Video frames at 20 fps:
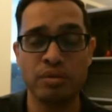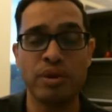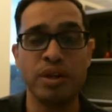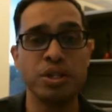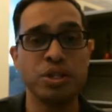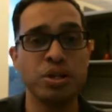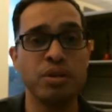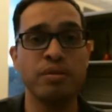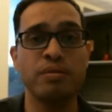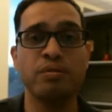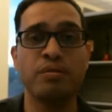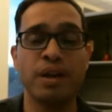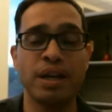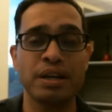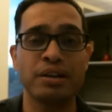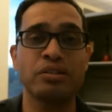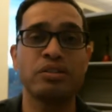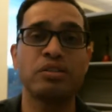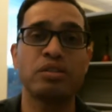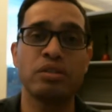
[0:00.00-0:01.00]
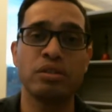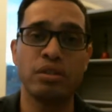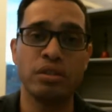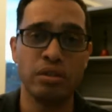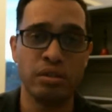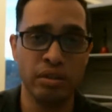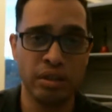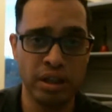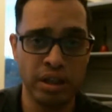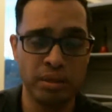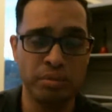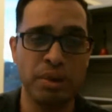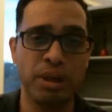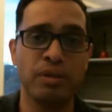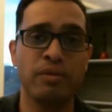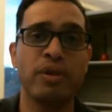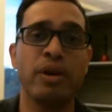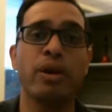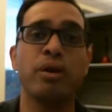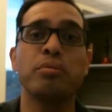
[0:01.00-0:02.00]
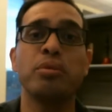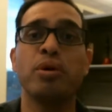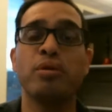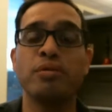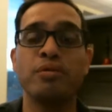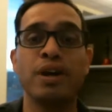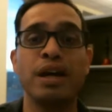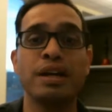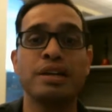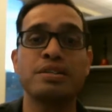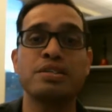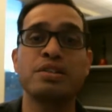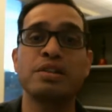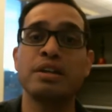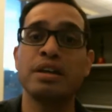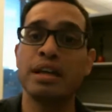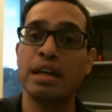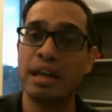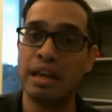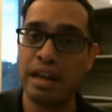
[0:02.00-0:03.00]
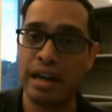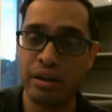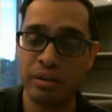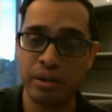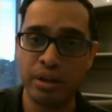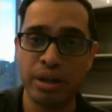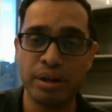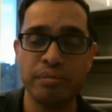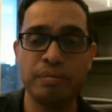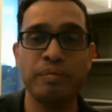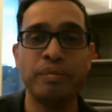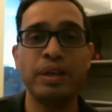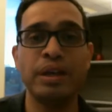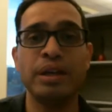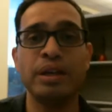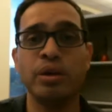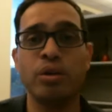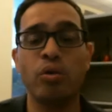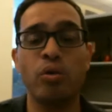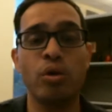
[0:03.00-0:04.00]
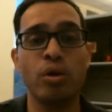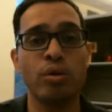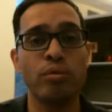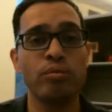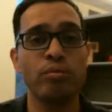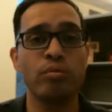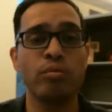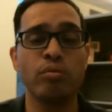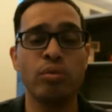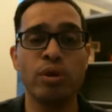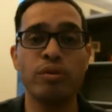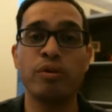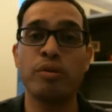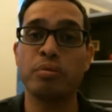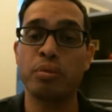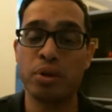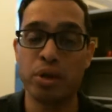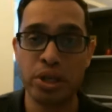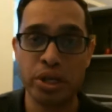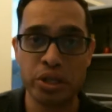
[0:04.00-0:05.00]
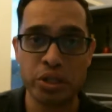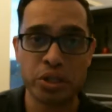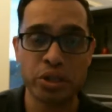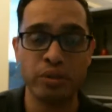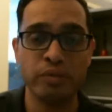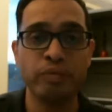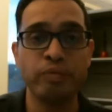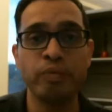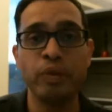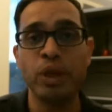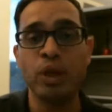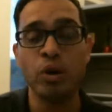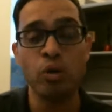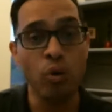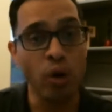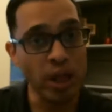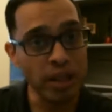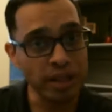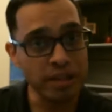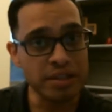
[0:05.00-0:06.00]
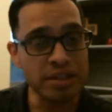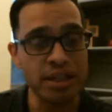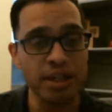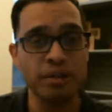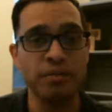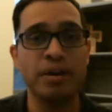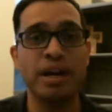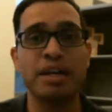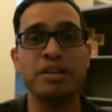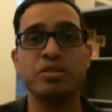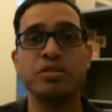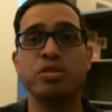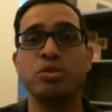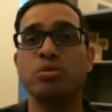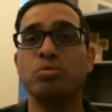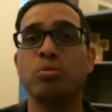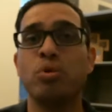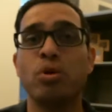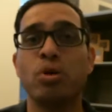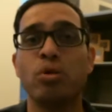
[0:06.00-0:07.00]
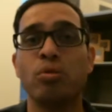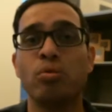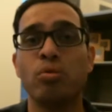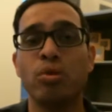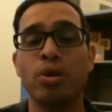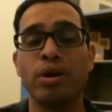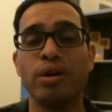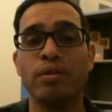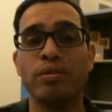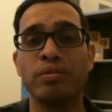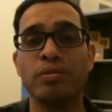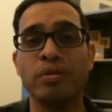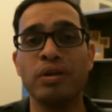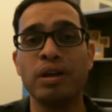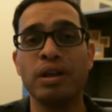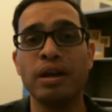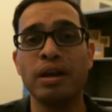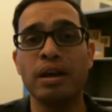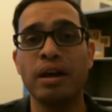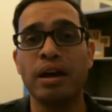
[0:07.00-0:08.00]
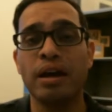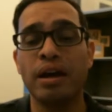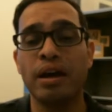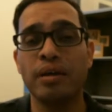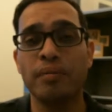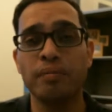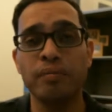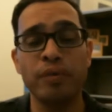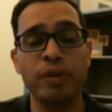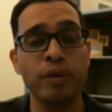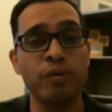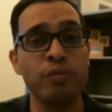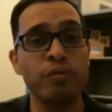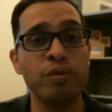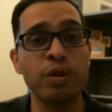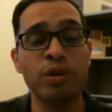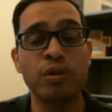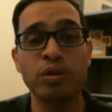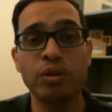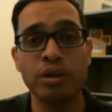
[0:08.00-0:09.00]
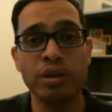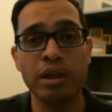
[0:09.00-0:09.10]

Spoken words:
affects the independent variable affects an outcome or with a prediction. Qualitative has to do more with the field,